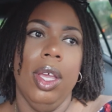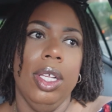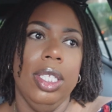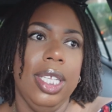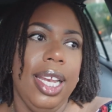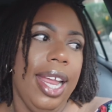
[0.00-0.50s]

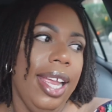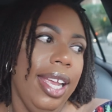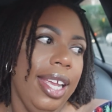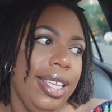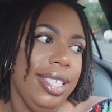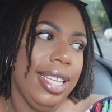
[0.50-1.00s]
Today
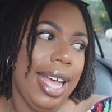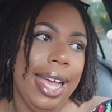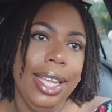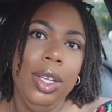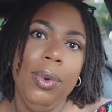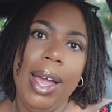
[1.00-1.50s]
is
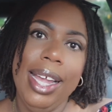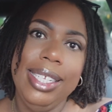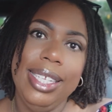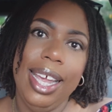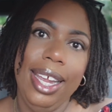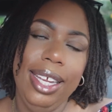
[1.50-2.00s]
IUI
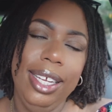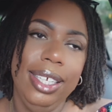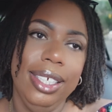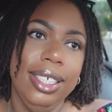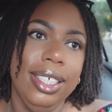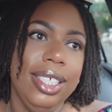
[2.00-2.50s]
day,
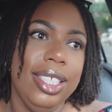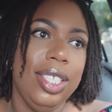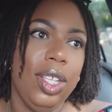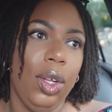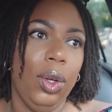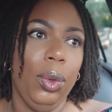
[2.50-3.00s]

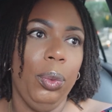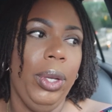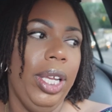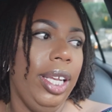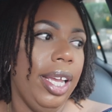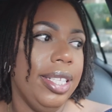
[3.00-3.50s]
so
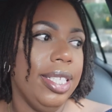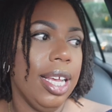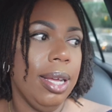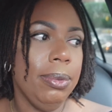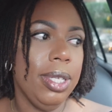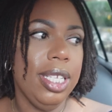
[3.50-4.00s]
we had to
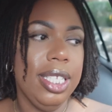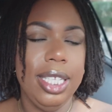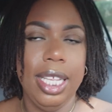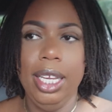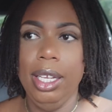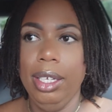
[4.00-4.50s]
come to the
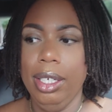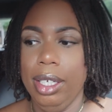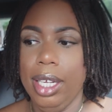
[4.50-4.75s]
city.